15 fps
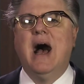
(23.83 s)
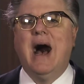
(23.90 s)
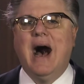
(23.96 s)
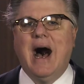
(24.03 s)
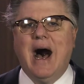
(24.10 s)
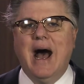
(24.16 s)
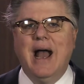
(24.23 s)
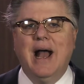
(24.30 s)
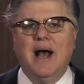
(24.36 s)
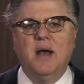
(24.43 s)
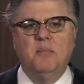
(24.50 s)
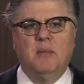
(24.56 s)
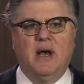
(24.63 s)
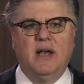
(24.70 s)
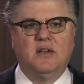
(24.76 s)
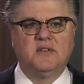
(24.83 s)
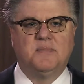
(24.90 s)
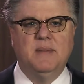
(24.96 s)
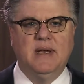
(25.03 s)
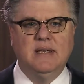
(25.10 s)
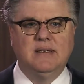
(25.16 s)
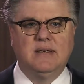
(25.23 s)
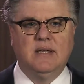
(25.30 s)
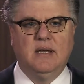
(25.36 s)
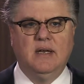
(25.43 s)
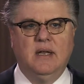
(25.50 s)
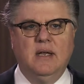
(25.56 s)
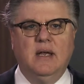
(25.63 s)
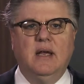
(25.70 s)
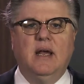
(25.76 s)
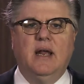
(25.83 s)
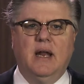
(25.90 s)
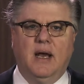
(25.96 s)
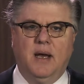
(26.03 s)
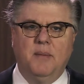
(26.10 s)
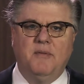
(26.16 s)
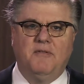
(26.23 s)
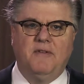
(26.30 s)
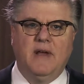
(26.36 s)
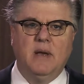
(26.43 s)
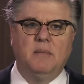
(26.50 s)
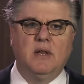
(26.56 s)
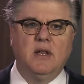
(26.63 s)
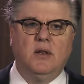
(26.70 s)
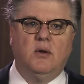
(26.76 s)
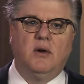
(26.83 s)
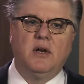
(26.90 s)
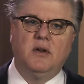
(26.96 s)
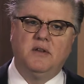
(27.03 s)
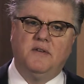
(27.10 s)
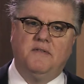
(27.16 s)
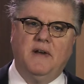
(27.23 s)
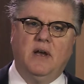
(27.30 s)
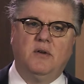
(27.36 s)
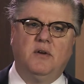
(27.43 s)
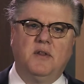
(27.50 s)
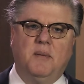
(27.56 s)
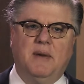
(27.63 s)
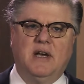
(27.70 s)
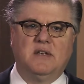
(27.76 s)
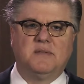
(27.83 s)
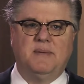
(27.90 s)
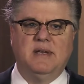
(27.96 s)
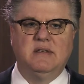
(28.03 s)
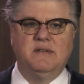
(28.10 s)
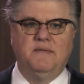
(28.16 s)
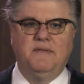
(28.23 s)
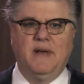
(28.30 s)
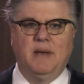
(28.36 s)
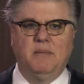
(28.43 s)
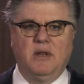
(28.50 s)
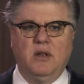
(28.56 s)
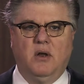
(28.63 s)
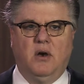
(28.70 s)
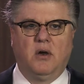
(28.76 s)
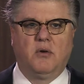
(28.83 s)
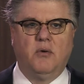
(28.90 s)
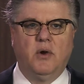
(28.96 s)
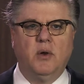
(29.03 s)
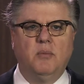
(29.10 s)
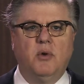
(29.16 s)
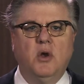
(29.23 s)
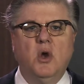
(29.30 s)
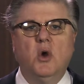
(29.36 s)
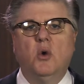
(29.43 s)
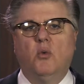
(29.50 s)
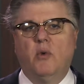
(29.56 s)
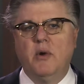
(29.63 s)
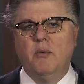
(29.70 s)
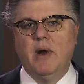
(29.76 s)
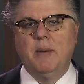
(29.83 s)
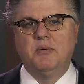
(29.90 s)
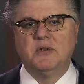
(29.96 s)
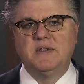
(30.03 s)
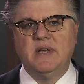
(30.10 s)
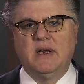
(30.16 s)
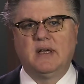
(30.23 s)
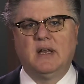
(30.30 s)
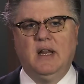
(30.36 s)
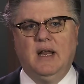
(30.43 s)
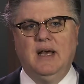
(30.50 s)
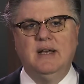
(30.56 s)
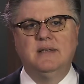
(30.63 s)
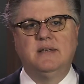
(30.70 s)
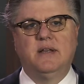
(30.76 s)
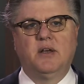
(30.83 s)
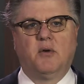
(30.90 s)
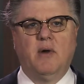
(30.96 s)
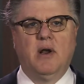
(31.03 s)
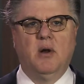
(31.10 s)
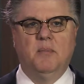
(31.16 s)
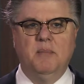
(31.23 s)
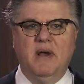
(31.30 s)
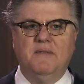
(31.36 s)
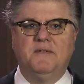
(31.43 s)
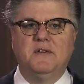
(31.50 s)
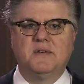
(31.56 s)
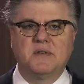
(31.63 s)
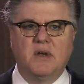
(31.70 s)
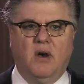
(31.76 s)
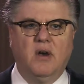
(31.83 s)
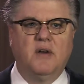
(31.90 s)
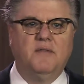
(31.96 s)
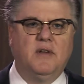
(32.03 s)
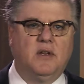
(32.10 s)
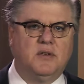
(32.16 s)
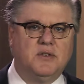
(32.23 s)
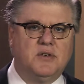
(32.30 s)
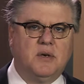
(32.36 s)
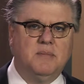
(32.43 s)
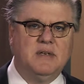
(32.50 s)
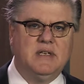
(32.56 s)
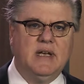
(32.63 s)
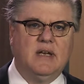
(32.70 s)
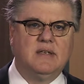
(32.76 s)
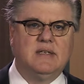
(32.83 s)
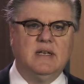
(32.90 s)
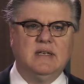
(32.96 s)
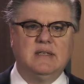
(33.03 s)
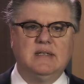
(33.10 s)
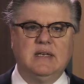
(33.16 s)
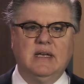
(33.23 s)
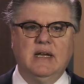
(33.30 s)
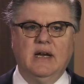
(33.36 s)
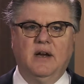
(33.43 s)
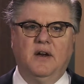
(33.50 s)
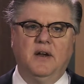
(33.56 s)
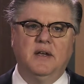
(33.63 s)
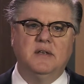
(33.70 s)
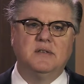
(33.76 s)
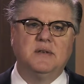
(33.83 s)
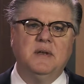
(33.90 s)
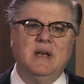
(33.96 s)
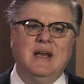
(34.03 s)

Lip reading: Hi, I'm Miles Mason, and I'm a family lawyer and the founder of the Miles Mason Family Law Group. We represent clients in the greater Memphis, Collierville, and Germantown, Tennessee areas.